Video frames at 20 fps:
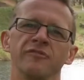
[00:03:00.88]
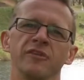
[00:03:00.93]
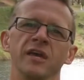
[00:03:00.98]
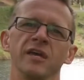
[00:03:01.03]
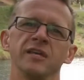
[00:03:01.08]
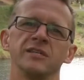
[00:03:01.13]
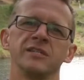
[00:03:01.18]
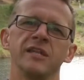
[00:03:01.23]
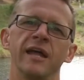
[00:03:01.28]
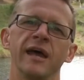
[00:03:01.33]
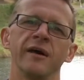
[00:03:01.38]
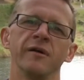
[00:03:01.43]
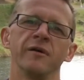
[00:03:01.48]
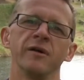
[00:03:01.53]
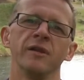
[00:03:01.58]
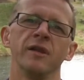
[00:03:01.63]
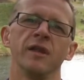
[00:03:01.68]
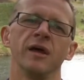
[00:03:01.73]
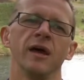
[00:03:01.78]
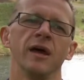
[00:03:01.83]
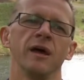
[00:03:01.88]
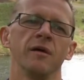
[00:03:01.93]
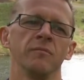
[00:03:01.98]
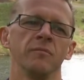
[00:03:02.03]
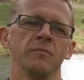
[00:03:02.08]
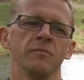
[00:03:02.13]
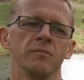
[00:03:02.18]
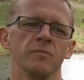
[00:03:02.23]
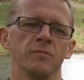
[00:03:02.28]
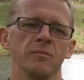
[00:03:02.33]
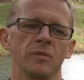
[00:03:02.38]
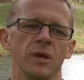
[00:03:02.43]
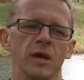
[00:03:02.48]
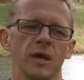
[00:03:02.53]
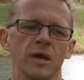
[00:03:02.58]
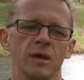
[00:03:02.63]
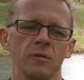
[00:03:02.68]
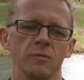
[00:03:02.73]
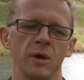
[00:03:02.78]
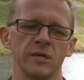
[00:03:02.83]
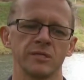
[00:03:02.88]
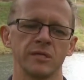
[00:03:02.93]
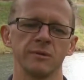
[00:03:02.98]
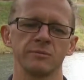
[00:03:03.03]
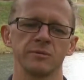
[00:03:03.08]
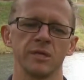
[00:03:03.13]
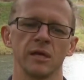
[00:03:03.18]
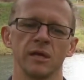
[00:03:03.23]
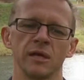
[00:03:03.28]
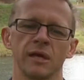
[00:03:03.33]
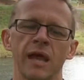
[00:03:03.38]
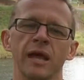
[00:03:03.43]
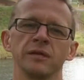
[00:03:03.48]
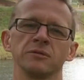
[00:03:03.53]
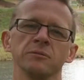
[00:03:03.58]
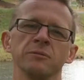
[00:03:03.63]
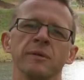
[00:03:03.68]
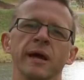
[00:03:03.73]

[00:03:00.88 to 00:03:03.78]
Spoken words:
years now, and West Gippsland Catchment